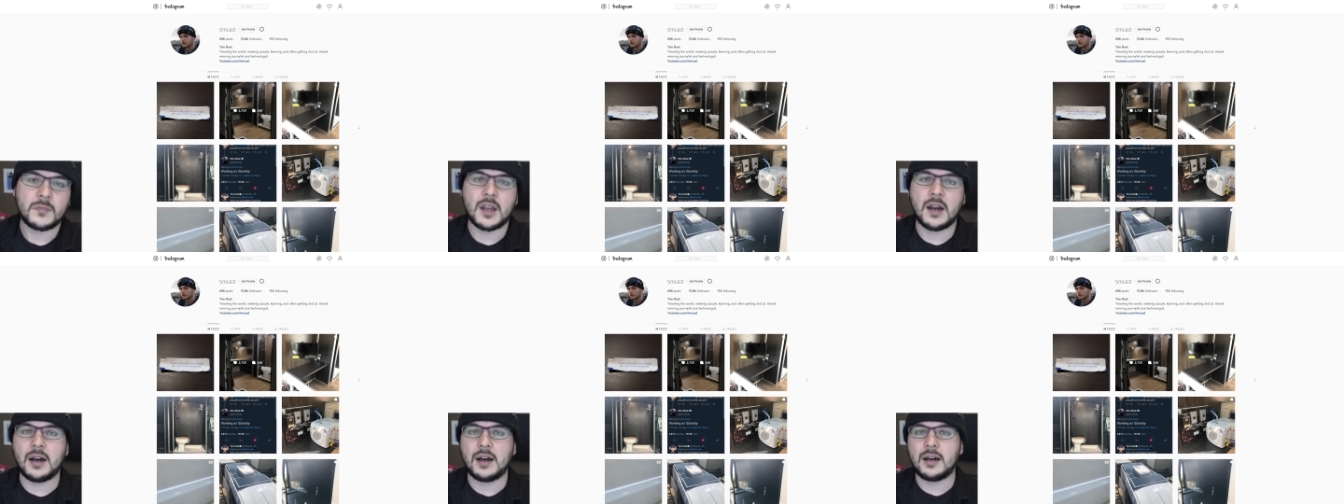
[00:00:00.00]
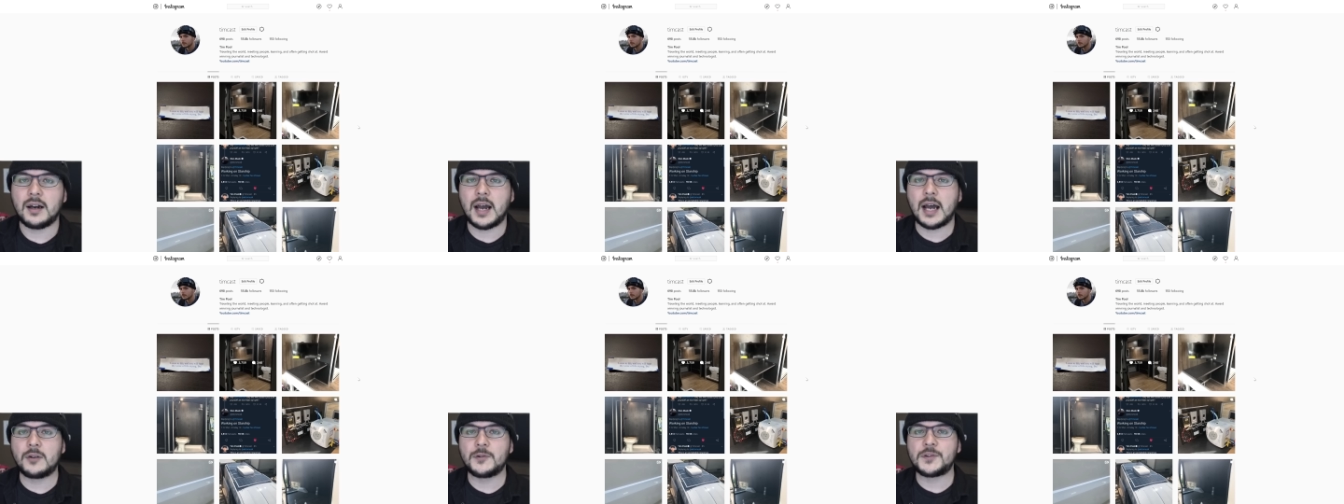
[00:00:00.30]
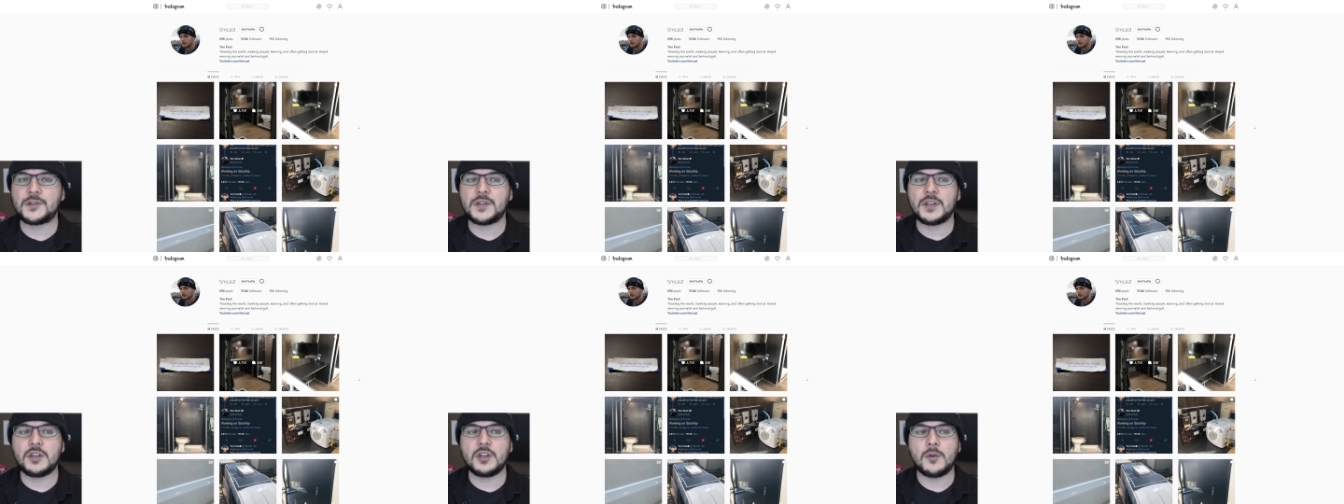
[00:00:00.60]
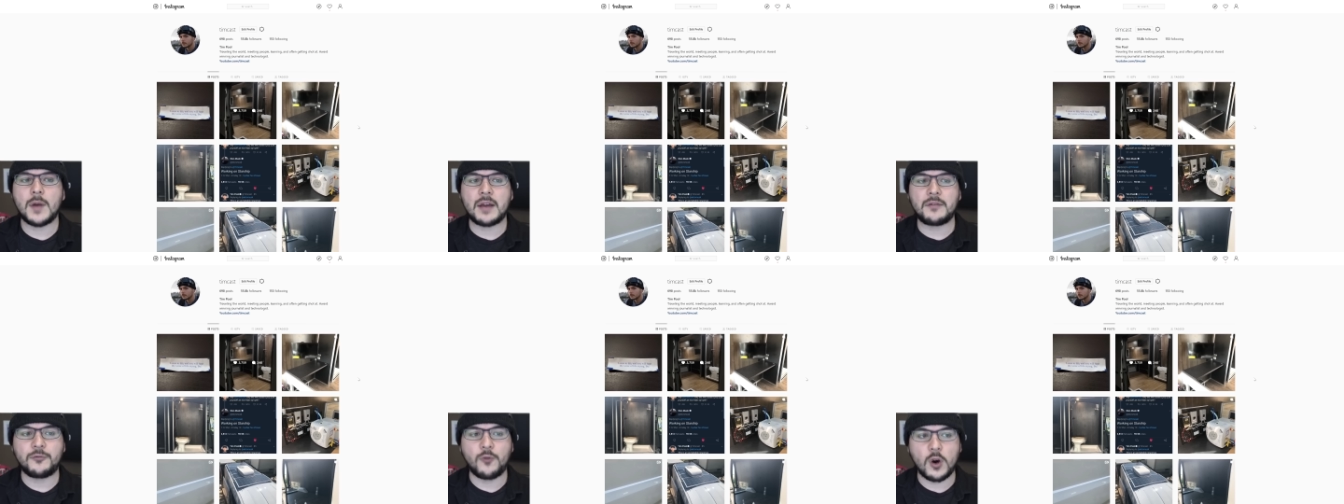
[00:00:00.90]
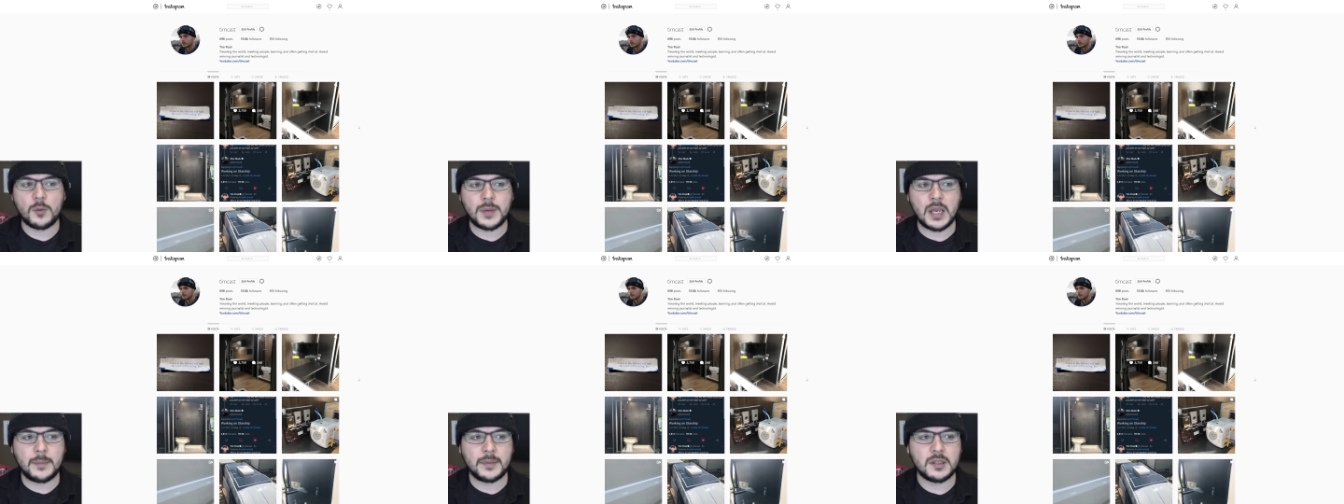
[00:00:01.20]
I'll see you at
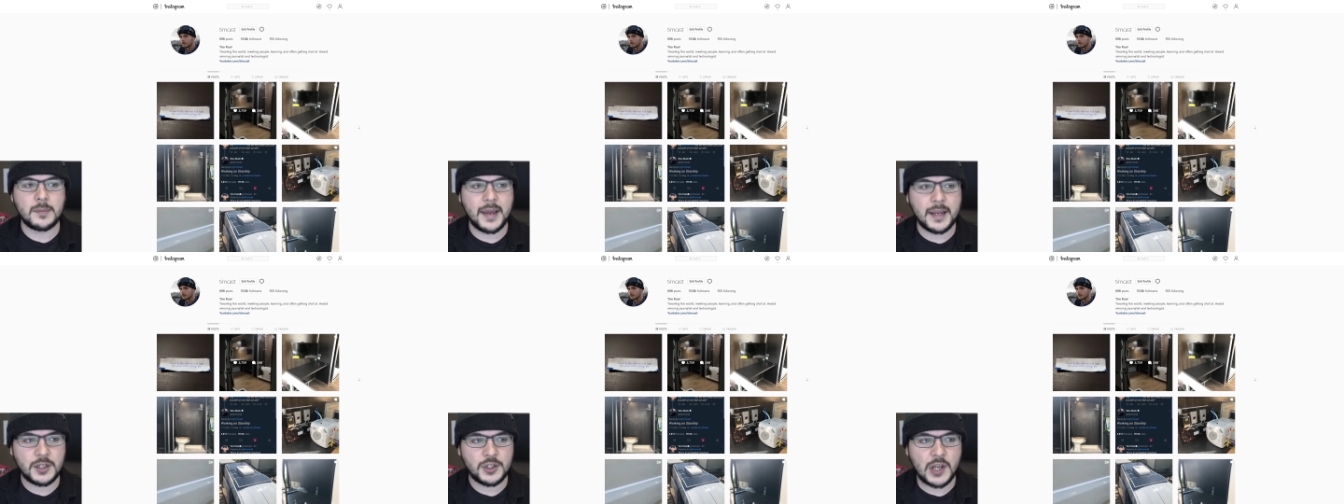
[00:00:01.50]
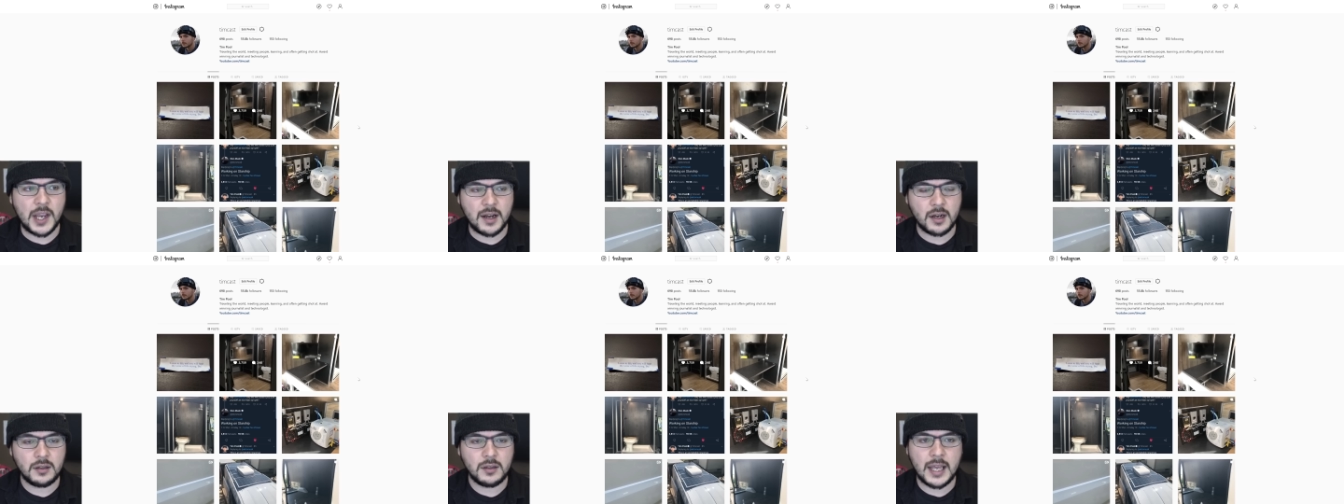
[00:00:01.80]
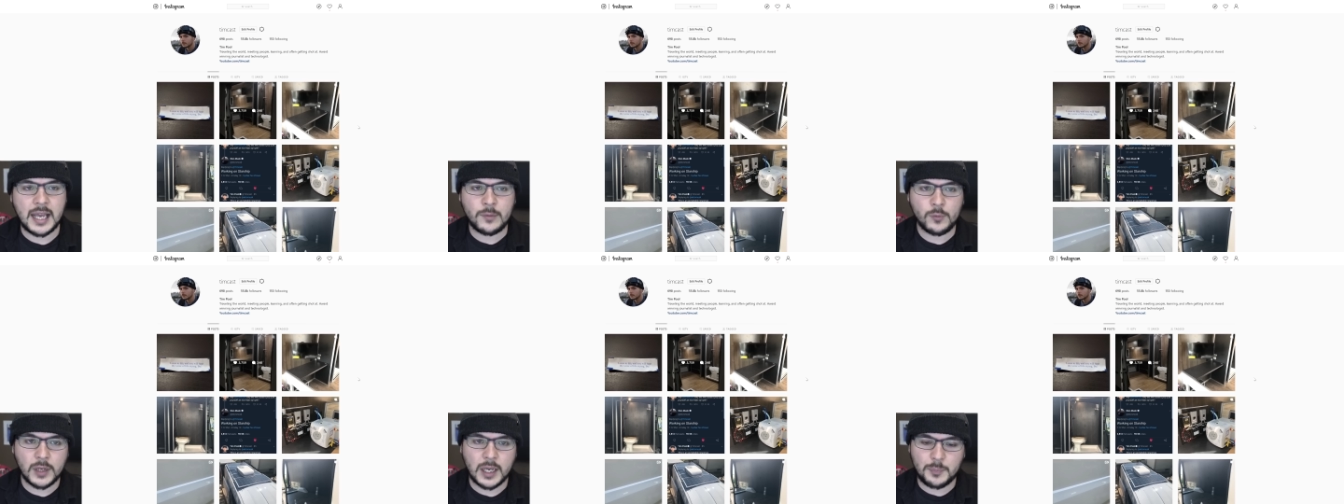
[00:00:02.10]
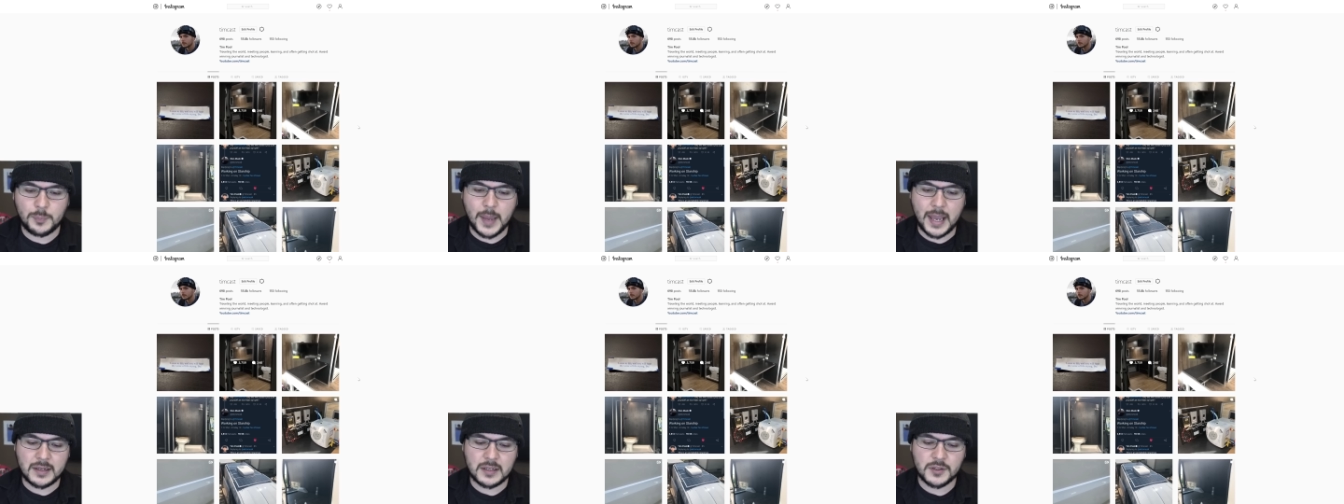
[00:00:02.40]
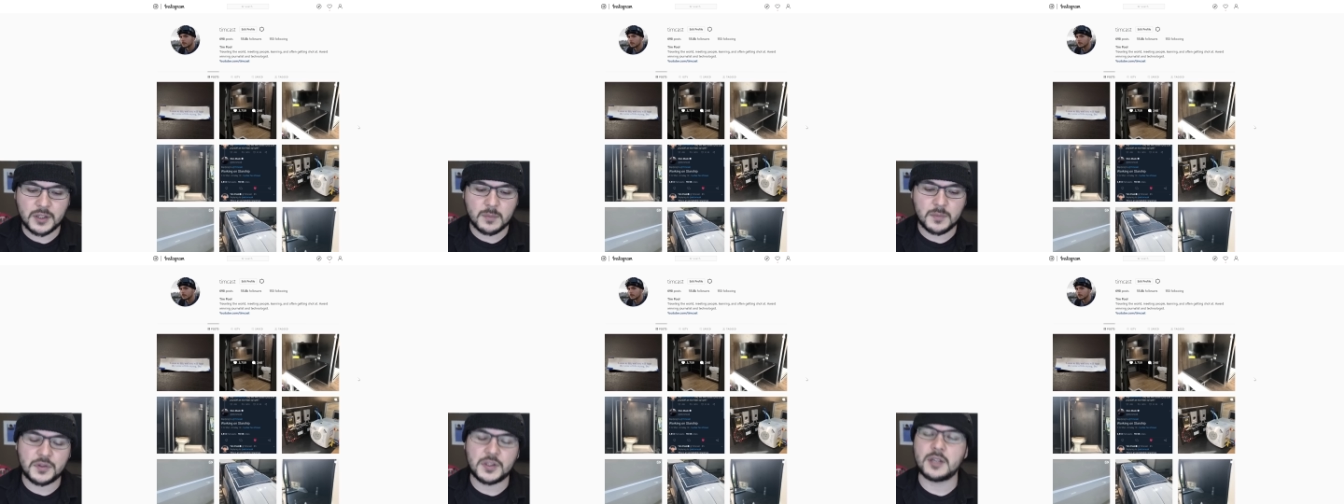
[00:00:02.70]
4 p.m. on the main channel, and we'll get back
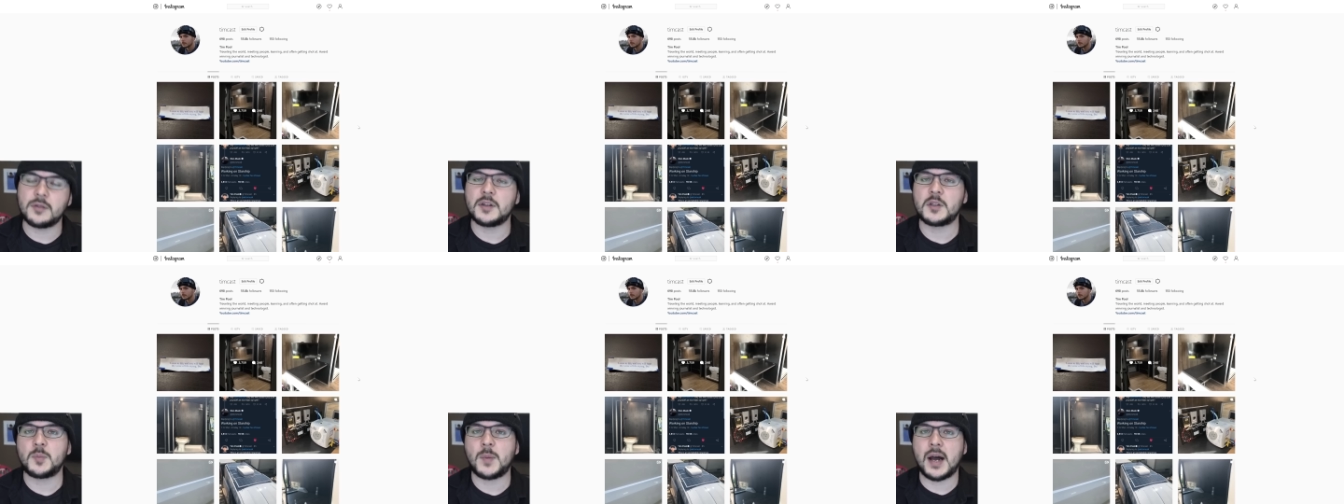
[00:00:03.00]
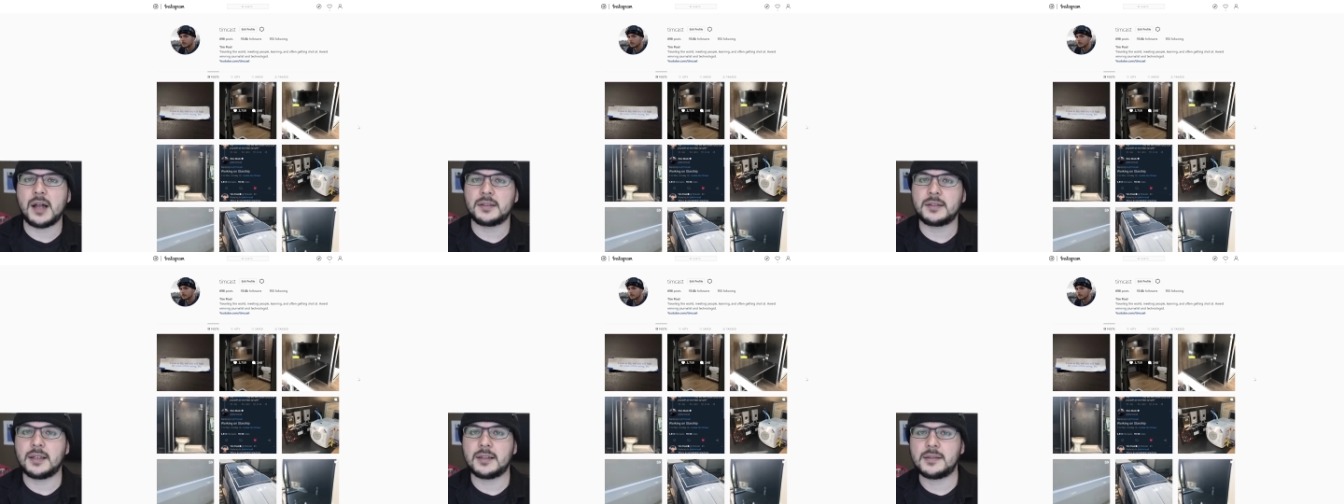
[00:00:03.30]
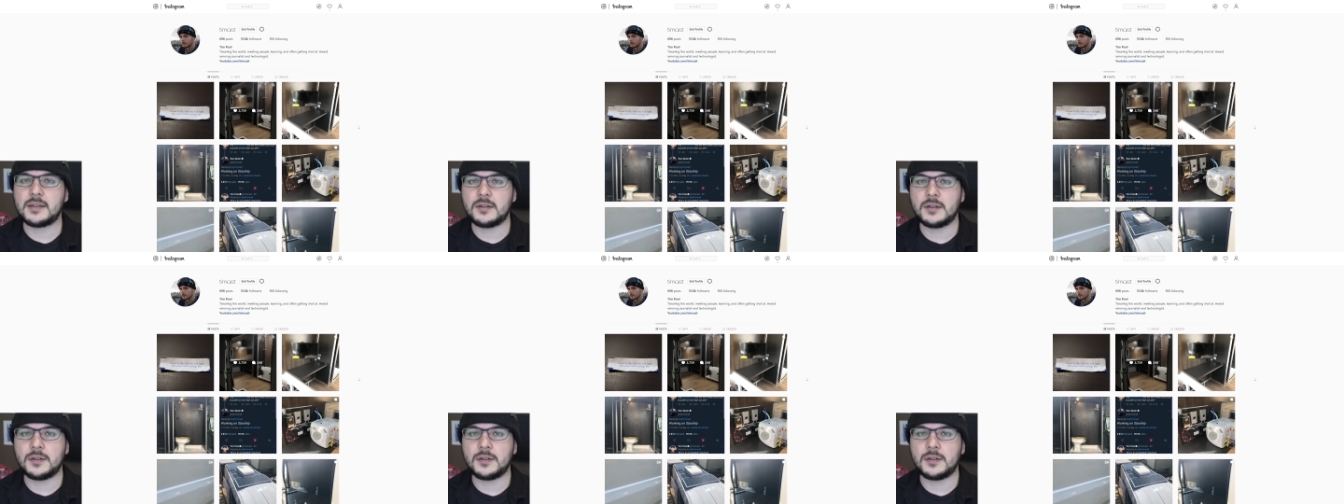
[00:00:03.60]
to some serious politics and